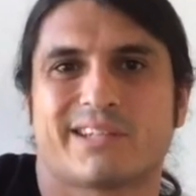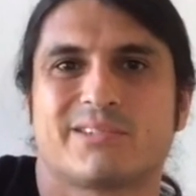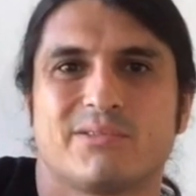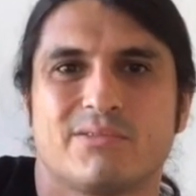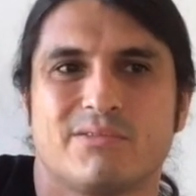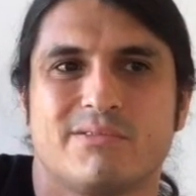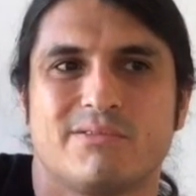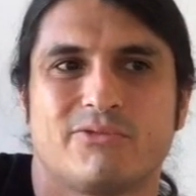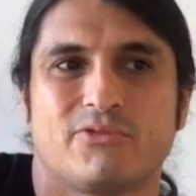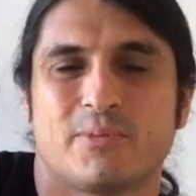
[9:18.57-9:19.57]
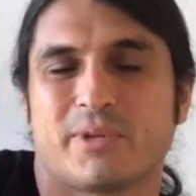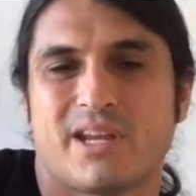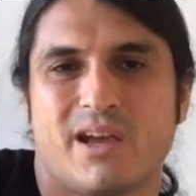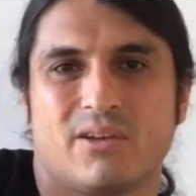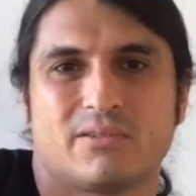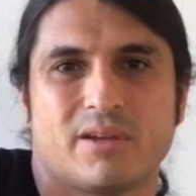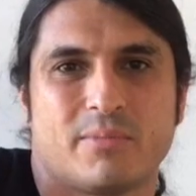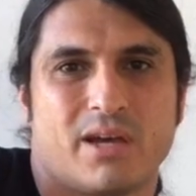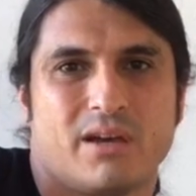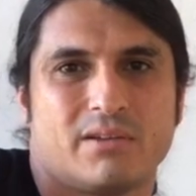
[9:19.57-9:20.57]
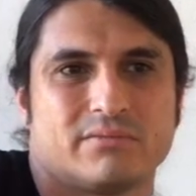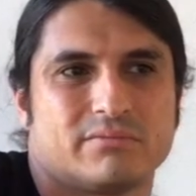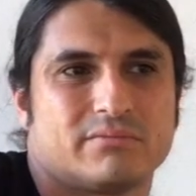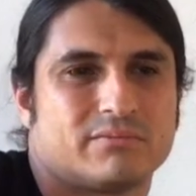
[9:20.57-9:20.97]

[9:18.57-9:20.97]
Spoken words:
to flipping out about